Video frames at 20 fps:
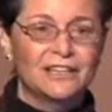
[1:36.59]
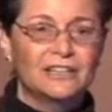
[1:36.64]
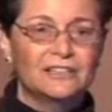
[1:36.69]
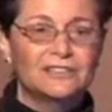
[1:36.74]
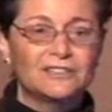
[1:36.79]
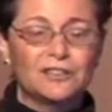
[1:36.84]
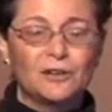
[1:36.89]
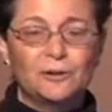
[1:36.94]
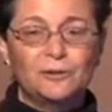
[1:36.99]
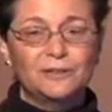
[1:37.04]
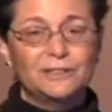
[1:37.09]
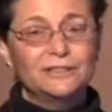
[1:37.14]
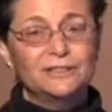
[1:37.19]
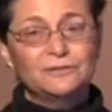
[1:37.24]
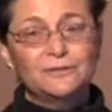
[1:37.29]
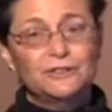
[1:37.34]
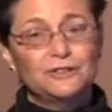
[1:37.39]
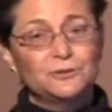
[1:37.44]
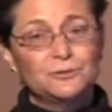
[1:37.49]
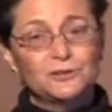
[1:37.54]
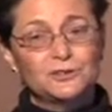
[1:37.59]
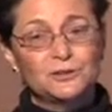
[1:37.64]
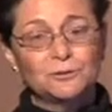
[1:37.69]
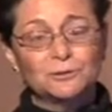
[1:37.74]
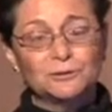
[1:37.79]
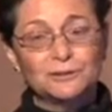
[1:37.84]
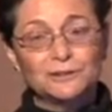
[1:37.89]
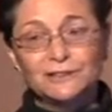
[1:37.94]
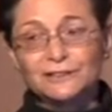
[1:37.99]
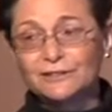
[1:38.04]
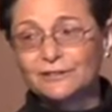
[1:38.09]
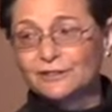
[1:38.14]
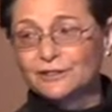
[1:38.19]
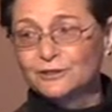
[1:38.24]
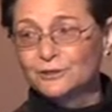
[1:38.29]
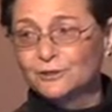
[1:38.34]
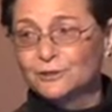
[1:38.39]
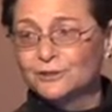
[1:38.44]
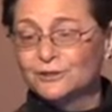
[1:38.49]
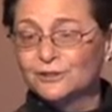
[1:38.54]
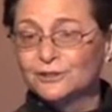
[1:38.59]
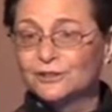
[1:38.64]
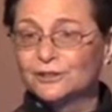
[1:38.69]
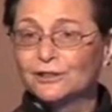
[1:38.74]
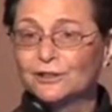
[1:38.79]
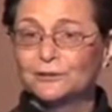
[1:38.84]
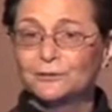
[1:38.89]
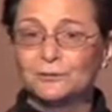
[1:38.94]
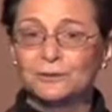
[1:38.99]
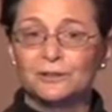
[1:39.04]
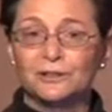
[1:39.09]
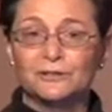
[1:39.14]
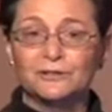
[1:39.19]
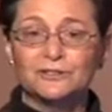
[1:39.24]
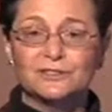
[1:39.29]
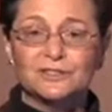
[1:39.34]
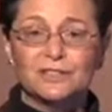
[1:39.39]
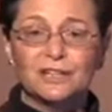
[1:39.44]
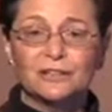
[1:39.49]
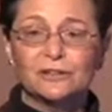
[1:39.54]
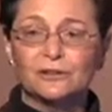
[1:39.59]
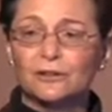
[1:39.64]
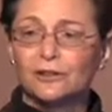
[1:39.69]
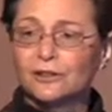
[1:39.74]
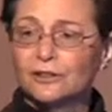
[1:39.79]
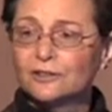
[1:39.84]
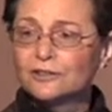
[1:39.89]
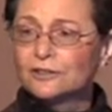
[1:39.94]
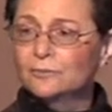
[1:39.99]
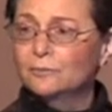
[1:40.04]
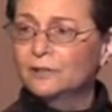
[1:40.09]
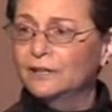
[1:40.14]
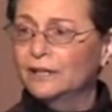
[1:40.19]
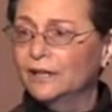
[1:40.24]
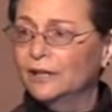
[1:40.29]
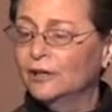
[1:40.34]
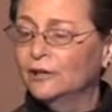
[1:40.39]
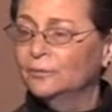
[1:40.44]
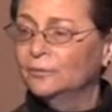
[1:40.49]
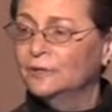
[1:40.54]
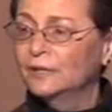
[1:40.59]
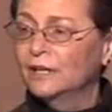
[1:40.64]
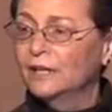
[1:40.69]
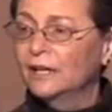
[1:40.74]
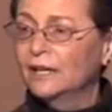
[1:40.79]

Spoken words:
So individuals who are leaving Georgia to go to another state could also be helped.